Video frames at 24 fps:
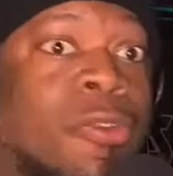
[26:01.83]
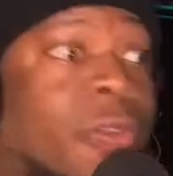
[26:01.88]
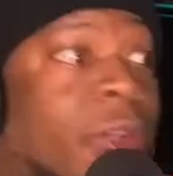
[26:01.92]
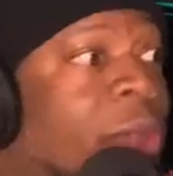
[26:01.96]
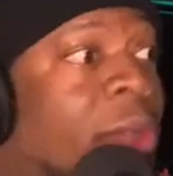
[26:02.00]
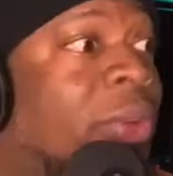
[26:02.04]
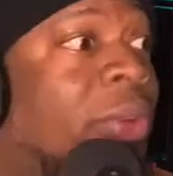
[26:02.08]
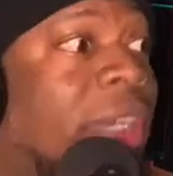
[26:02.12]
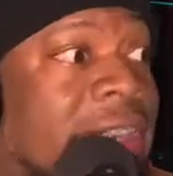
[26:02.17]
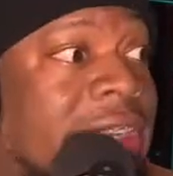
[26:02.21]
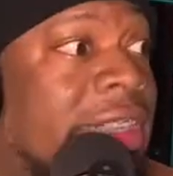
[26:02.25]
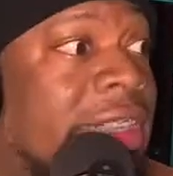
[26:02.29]
we
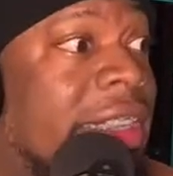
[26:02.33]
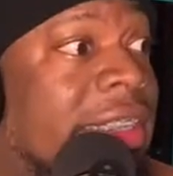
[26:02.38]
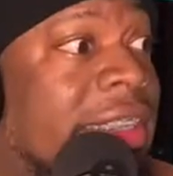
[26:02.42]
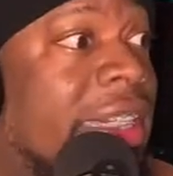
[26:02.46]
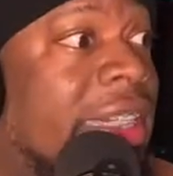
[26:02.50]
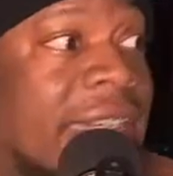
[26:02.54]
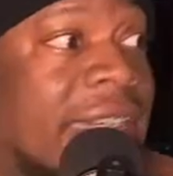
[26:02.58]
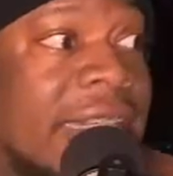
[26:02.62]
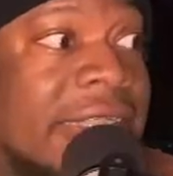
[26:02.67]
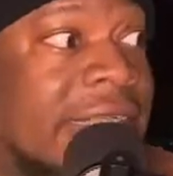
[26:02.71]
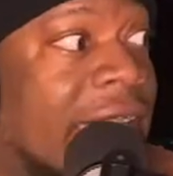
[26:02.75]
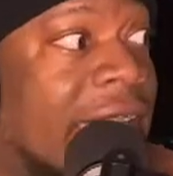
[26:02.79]
were just
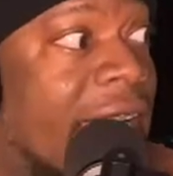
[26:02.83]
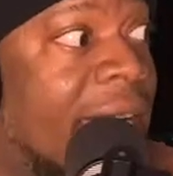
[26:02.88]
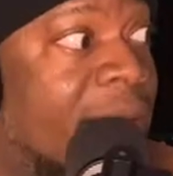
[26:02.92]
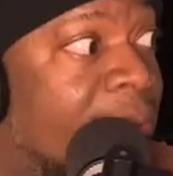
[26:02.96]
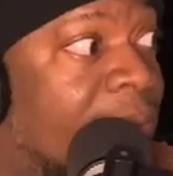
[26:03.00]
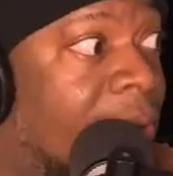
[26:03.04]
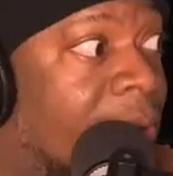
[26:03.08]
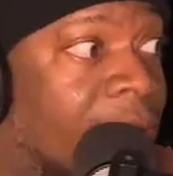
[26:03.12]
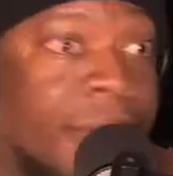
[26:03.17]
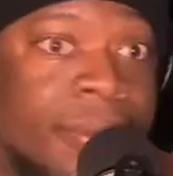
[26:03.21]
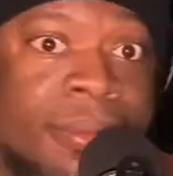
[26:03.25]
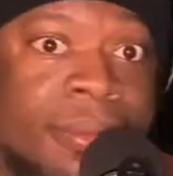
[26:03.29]
in the same
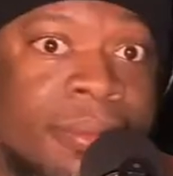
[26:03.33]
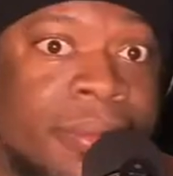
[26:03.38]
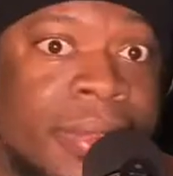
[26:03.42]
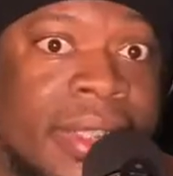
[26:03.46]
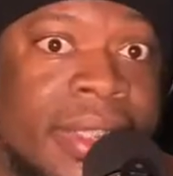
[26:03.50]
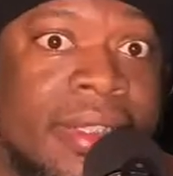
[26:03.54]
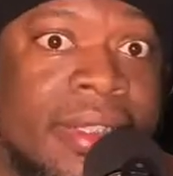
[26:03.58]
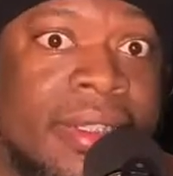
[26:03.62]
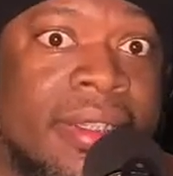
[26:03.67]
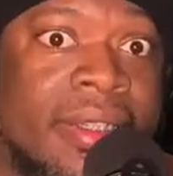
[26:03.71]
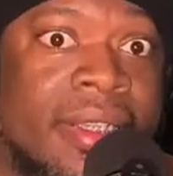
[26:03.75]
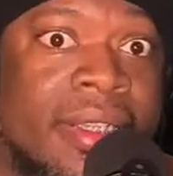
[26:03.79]
room.
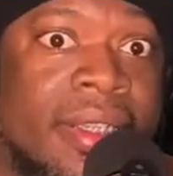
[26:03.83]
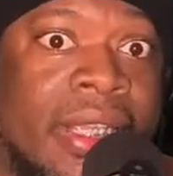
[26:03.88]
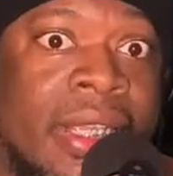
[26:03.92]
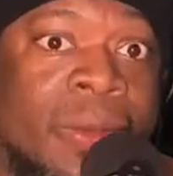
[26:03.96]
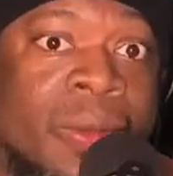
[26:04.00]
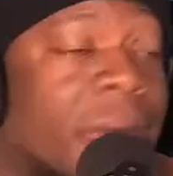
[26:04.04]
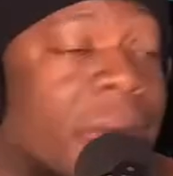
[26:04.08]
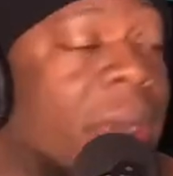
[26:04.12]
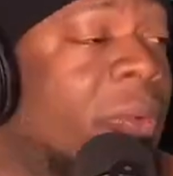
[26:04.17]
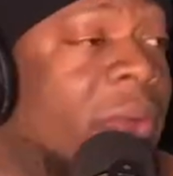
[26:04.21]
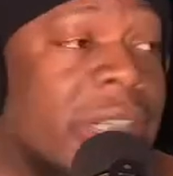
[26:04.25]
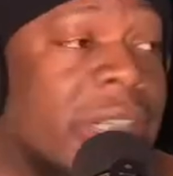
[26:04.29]

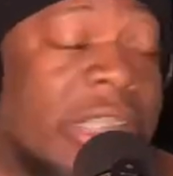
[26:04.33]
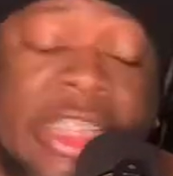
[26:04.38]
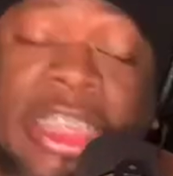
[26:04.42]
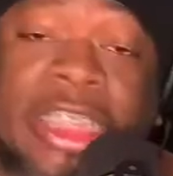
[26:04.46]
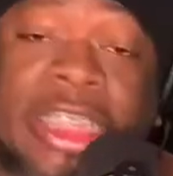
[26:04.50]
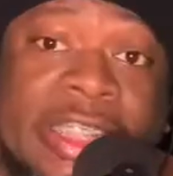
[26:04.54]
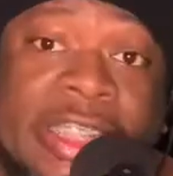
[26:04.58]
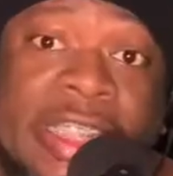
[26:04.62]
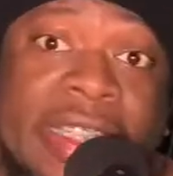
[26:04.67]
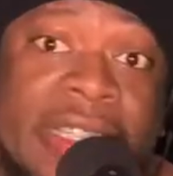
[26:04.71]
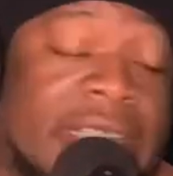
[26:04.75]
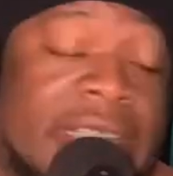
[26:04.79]
We were
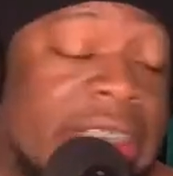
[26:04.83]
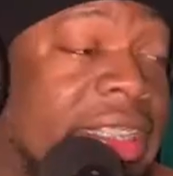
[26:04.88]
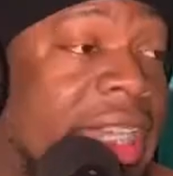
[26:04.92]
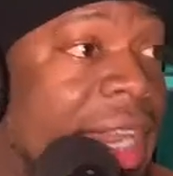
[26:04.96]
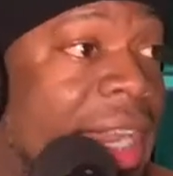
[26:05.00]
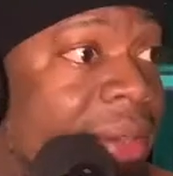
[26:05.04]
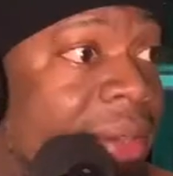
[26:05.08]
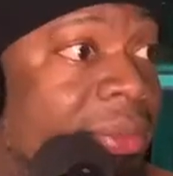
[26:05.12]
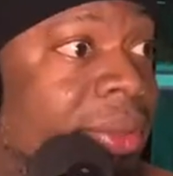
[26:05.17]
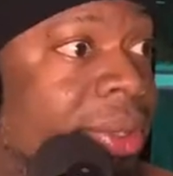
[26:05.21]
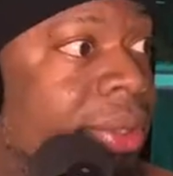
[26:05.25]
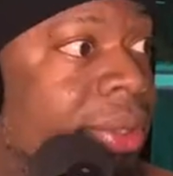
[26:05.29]
just in the
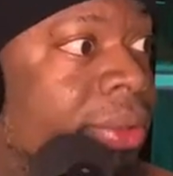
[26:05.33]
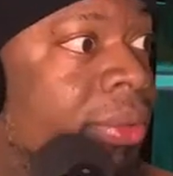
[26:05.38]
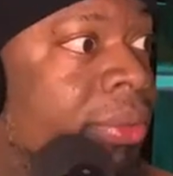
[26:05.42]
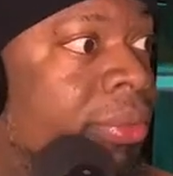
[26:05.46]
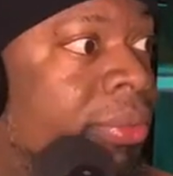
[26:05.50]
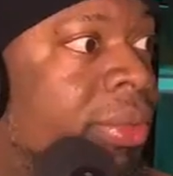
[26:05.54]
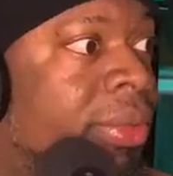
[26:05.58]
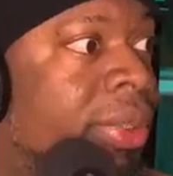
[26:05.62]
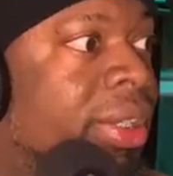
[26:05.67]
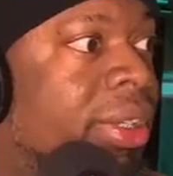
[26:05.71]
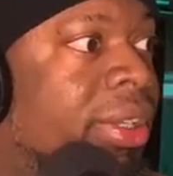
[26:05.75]
same room.